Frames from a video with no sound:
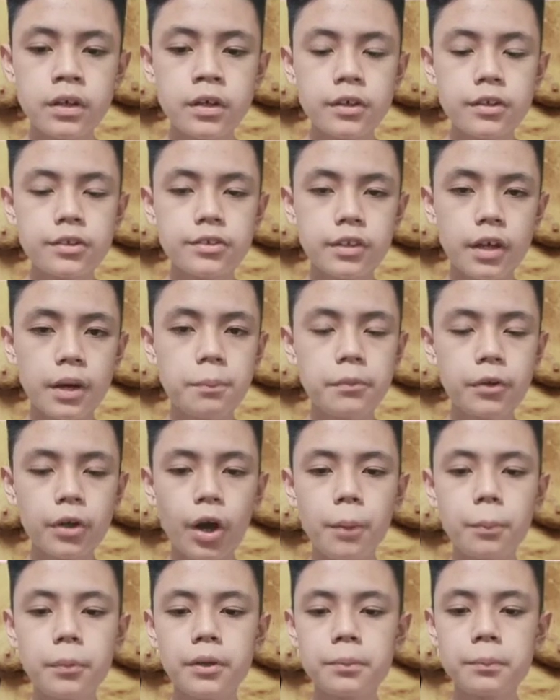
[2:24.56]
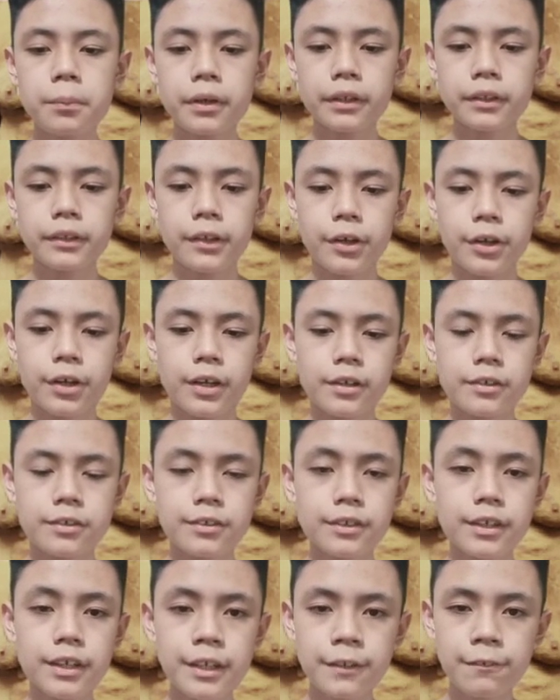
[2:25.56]
Some common bacterial
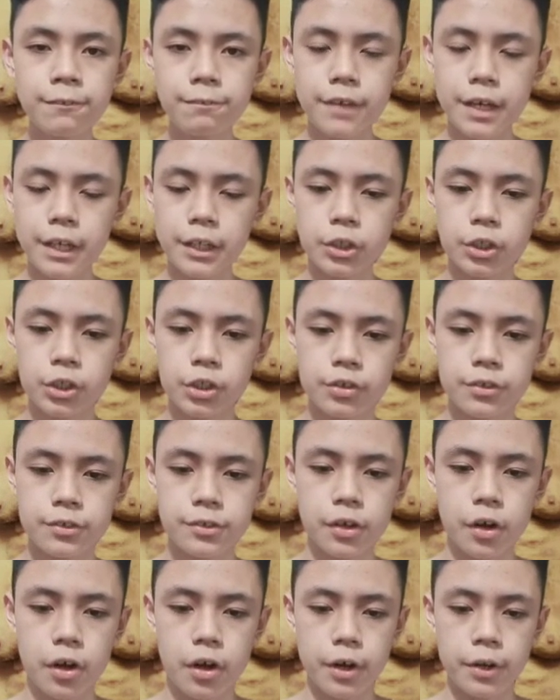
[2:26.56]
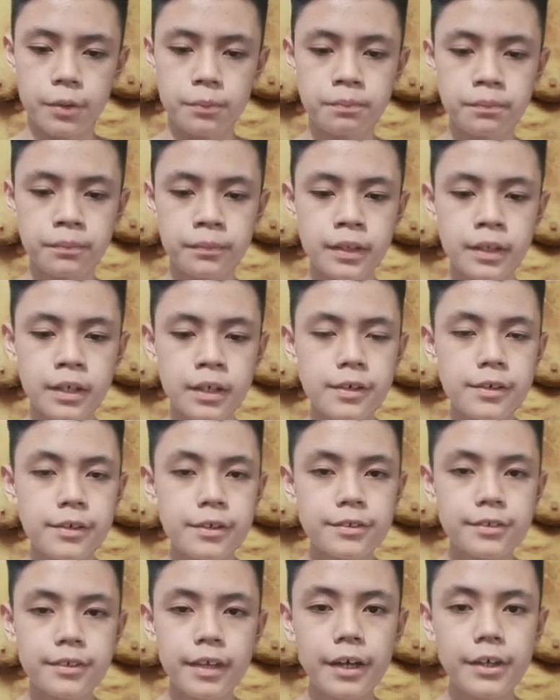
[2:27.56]
skin infections are
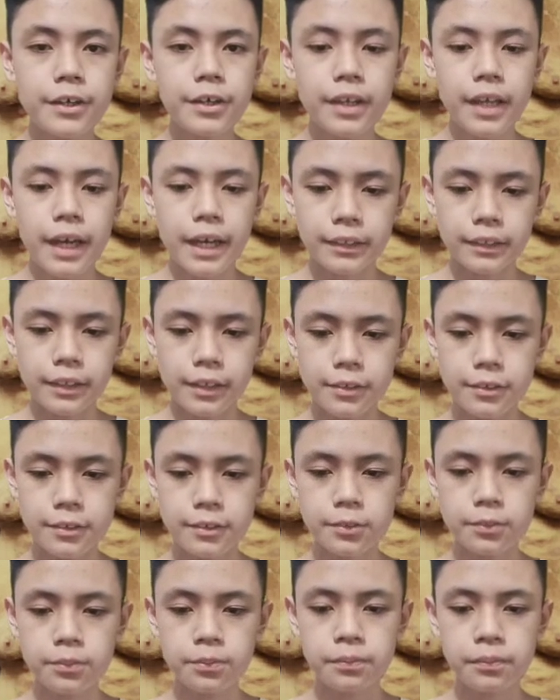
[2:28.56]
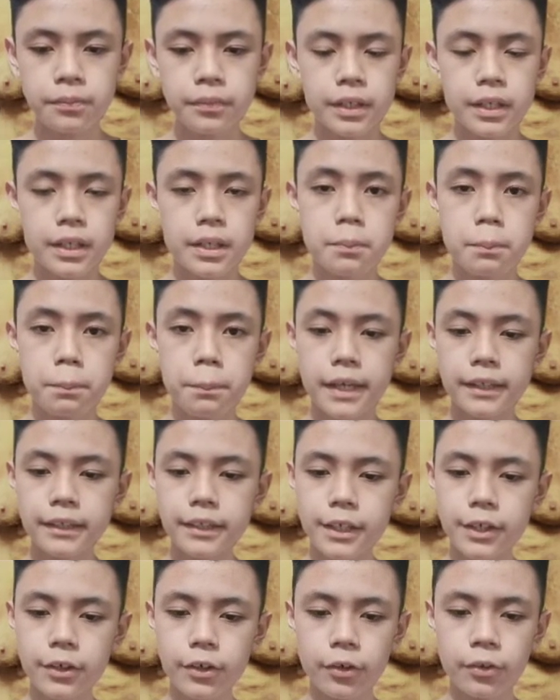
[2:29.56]
cellulitis,
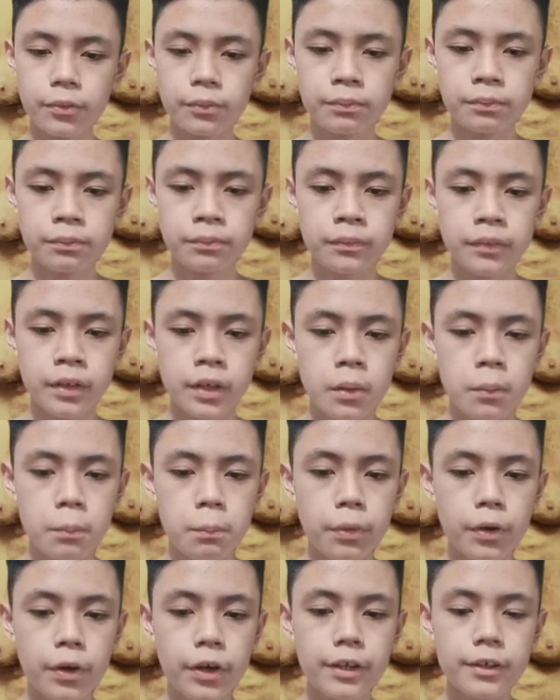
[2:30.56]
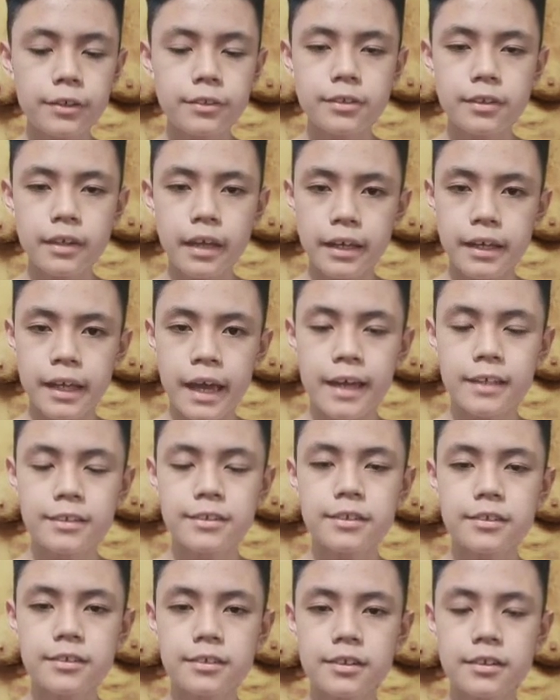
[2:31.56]
impetigo, boils, and
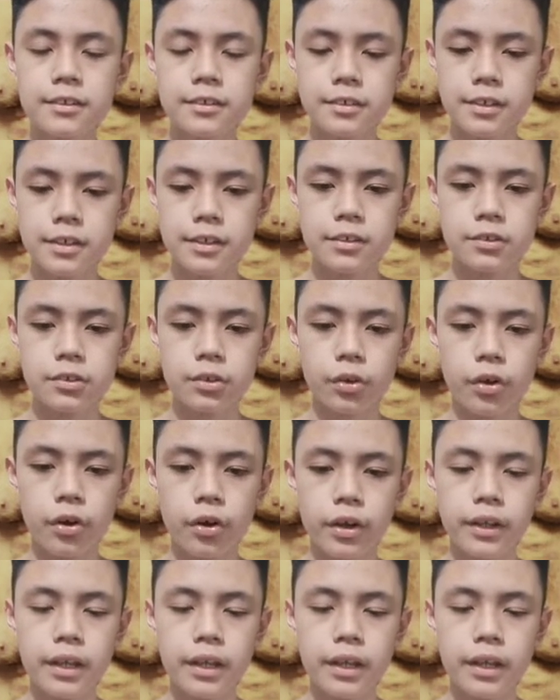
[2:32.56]
Hansen's disease or